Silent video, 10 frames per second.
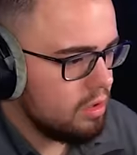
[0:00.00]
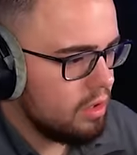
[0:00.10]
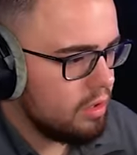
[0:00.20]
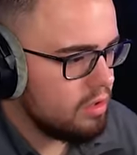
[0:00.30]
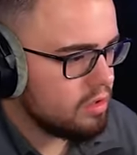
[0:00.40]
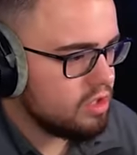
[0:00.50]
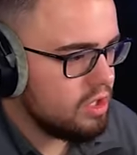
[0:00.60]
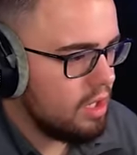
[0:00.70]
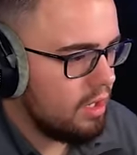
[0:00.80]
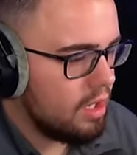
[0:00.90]
I know y'all
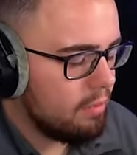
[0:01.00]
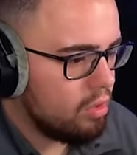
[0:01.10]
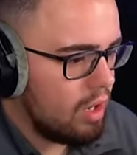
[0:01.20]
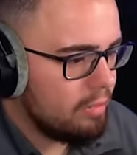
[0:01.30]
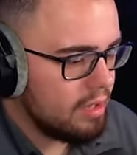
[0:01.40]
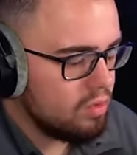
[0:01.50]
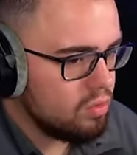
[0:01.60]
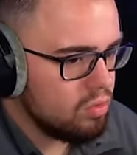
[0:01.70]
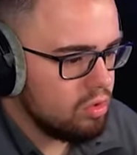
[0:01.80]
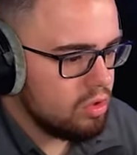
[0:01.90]
seen that. I'm gonna grab that
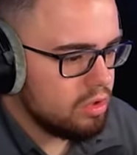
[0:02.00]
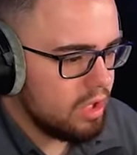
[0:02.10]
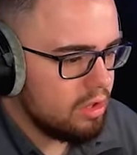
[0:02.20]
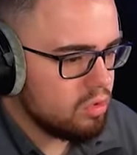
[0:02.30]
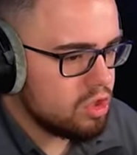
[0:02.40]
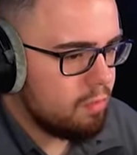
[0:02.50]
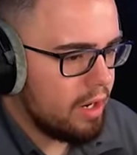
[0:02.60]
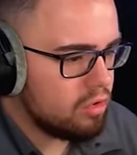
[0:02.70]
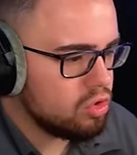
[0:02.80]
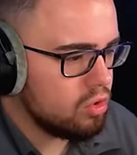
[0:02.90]
little, that little
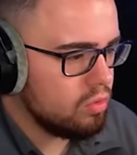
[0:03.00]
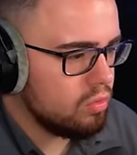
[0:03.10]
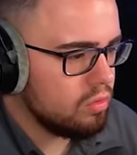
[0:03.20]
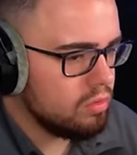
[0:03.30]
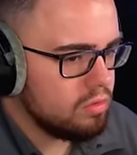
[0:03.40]
spider drone.